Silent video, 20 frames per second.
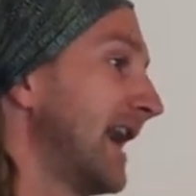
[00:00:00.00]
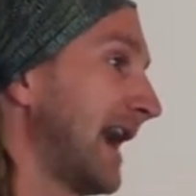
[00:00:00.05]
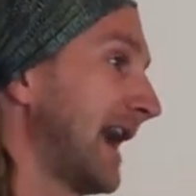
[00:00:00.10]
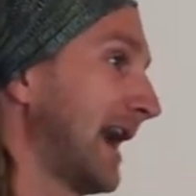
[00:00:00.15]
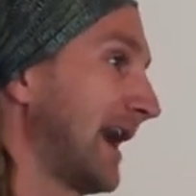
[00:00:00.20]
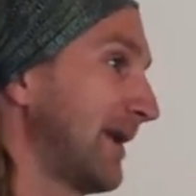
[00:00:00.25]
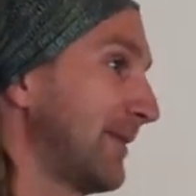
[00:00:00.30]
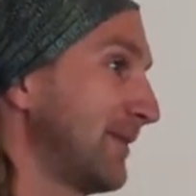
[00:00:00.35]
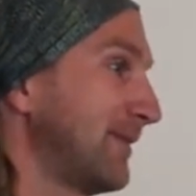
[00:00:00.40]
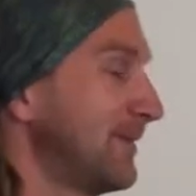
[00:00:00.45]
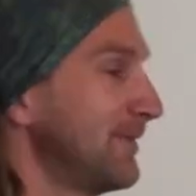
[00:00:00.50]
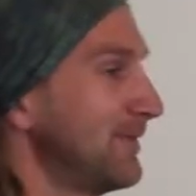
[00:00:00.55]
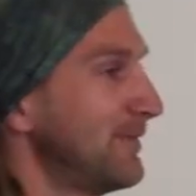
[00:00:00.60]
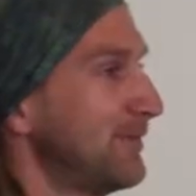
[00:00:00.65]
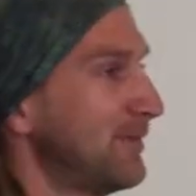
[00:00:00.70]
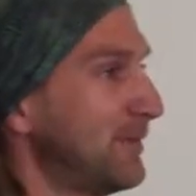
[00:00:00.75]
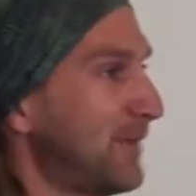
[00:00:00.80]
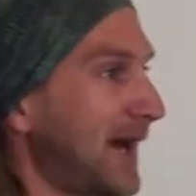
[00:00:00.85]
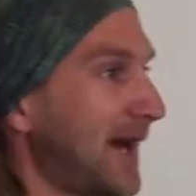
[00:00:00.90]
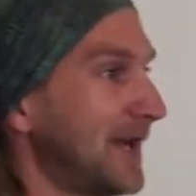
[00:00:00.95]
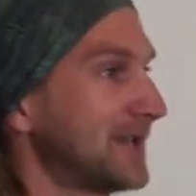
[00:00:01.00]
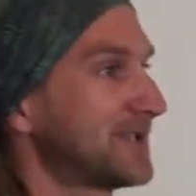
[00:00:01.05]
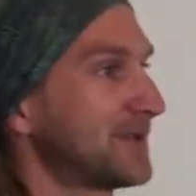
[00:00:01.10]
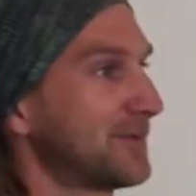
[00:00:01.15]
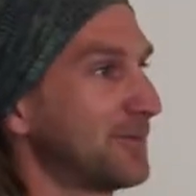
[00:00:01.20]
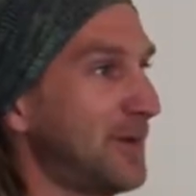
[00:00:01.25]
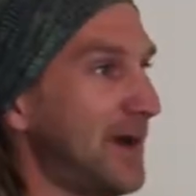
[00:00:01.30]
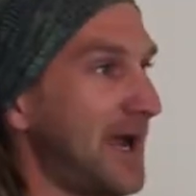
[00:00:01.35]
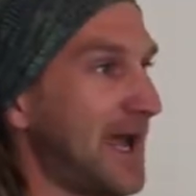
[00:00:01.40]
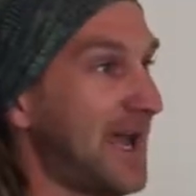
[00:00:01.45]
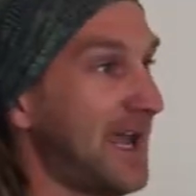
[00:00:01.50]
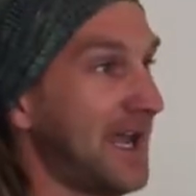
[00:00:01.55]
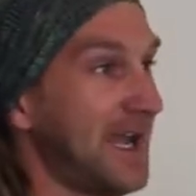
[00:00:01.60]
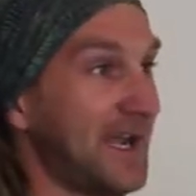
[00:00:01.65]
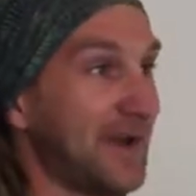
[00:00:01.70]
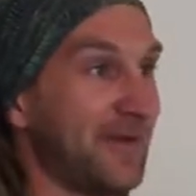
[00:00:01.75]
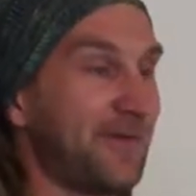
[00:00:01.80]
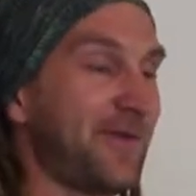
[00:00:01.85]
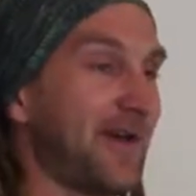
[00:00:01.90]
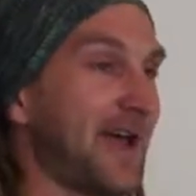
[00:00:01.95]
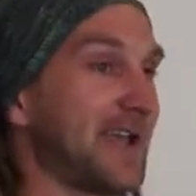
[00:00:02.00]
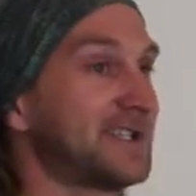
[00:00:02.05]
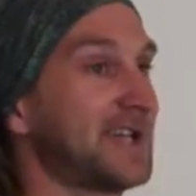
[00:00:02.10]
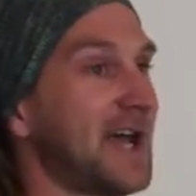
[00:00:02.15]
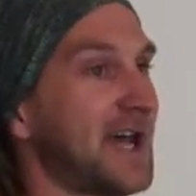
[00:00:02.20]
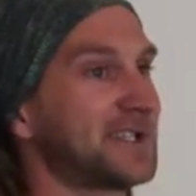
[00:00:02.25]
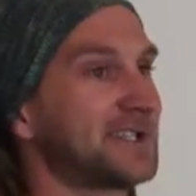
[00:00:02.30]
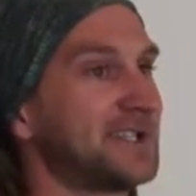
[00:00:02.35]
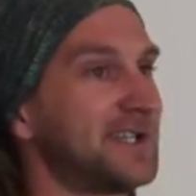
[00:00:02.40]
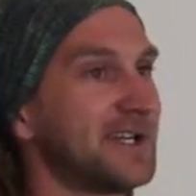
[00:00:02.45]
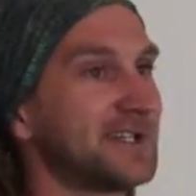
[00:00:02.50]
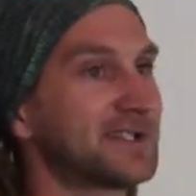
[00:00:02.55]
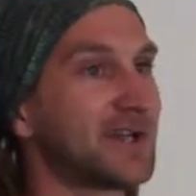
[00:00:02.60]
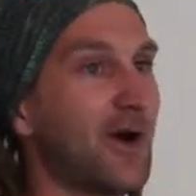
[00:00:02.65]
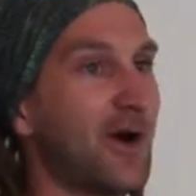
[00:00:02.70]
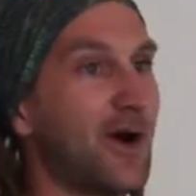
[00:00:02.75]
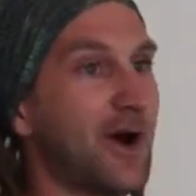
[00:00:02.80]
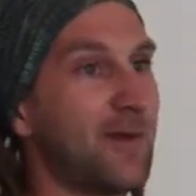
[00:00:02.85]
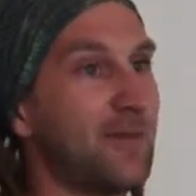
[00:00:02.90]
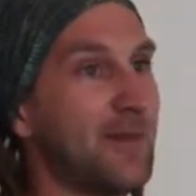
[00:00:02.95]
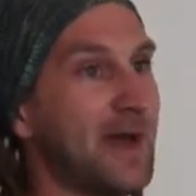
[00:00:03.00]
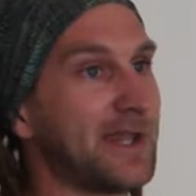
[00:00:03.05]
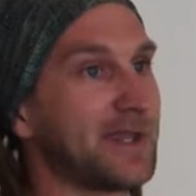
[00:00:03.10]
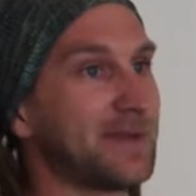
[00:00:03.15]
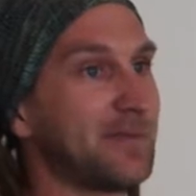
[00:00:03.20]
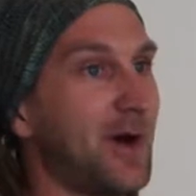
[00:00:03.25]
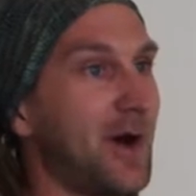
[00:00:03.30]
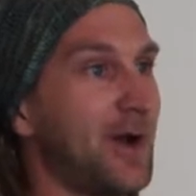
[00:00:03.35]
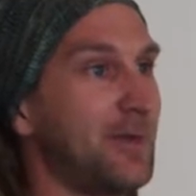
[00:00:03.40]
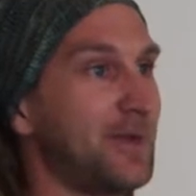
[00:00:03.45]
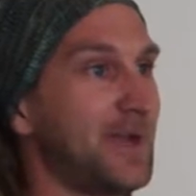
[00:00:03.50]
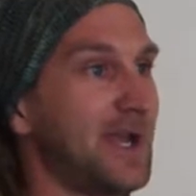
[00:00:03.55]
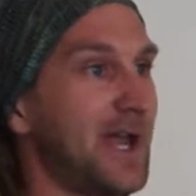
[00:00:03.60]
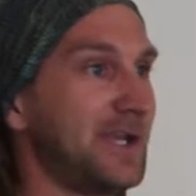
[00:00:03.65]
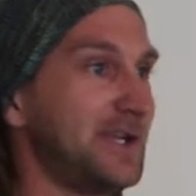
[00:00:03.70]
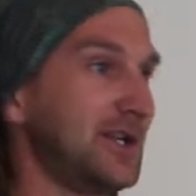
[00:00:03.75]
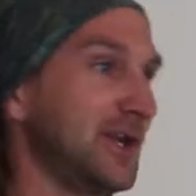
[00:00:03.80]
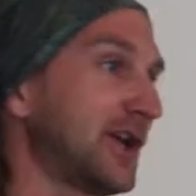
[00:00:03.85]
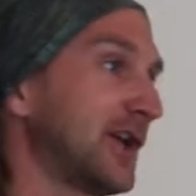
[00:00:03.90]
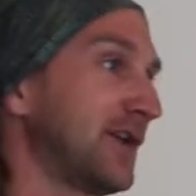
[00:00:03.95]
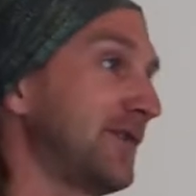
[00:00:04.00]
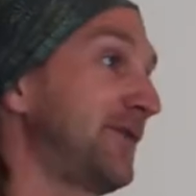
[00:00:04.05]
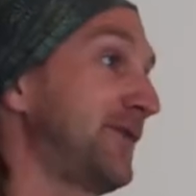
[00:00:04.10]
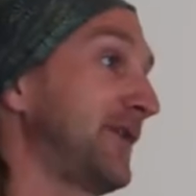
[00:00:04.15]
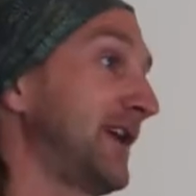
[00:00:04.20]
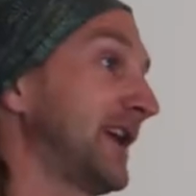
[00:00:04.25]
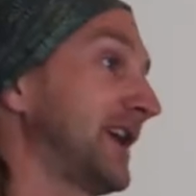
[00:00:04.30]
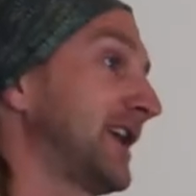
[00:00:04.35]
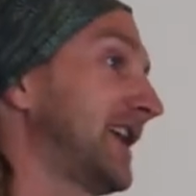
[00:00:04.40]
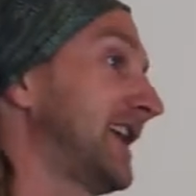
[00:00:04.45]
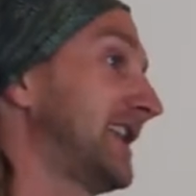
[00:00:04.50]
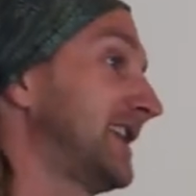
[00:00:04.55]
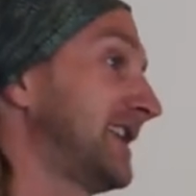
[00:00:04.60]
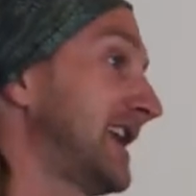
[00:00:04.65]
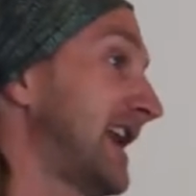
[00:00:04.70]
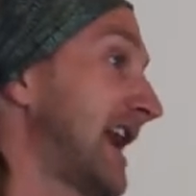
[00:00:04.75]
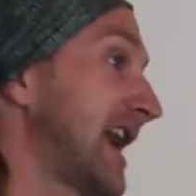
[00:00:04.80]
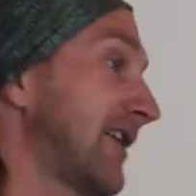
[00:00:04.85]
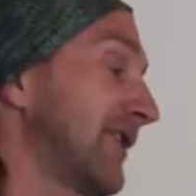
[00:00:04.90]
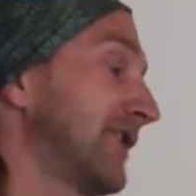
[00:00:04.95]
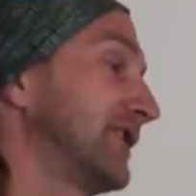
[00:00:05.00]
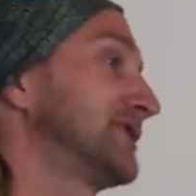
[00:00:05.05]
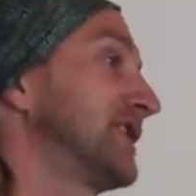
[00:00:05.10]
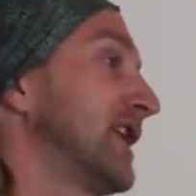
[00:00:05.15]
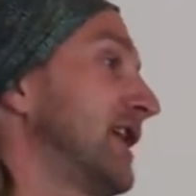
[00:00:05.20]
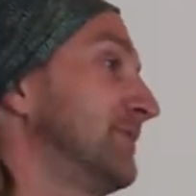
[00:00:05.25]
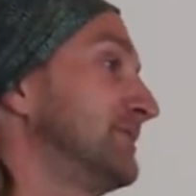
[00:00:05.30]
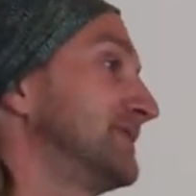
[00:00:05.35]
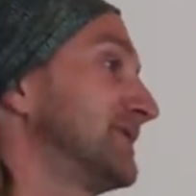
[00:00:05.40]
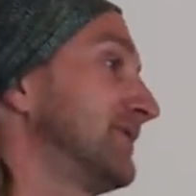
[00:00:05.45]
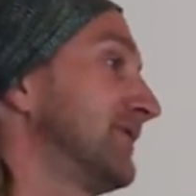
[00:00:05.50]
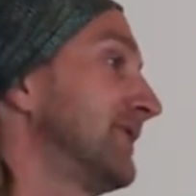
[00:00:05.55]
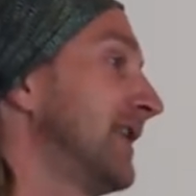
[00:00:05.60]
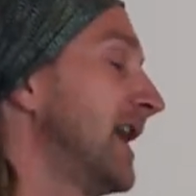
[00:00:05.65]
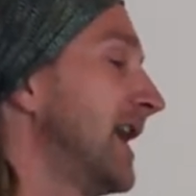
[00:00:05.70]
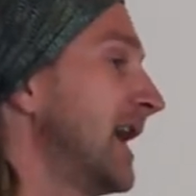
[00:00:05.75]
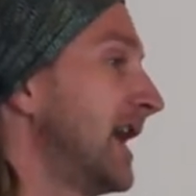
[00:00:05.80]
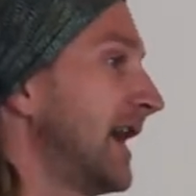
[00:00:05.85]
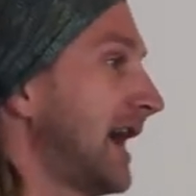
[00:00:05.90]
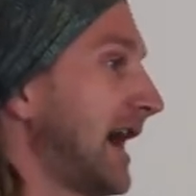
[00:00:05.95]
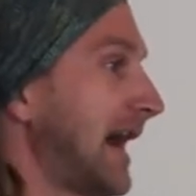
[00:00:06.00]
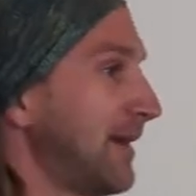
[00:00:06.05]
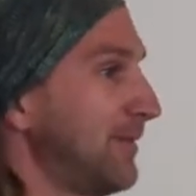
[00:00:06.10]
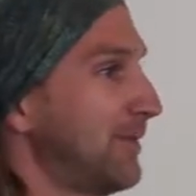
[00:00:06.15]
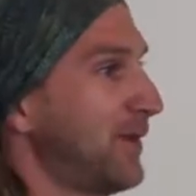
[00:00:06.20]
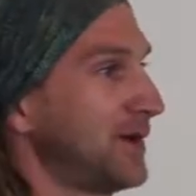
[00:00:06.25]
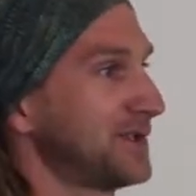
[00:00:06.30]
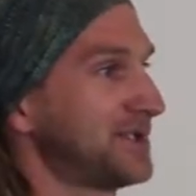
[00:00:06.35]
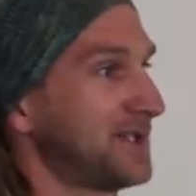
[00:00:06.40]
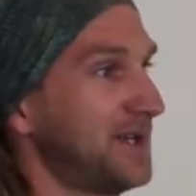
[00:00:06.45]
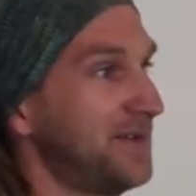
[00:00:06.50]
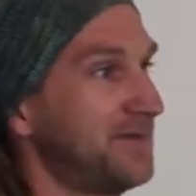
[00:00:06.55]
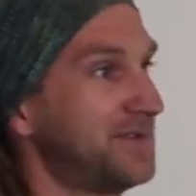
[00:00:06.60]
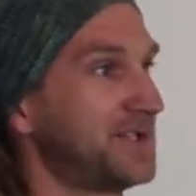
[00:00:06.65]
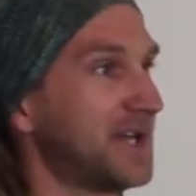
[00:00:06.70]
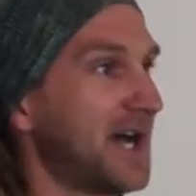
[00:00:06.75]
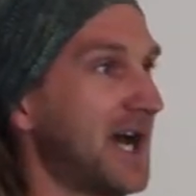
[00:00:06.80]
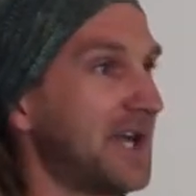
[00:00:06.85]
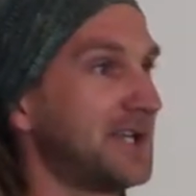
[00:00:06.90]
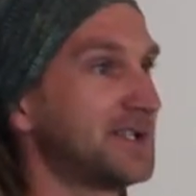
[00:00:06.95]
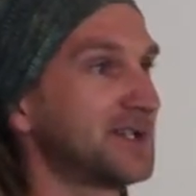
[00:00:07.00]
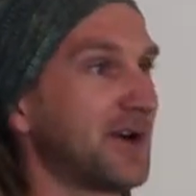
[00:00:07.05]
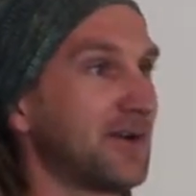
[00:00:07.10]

Um, but we're in a fantastic time at the moment, and you can feel it in the air in terms of um, positive change.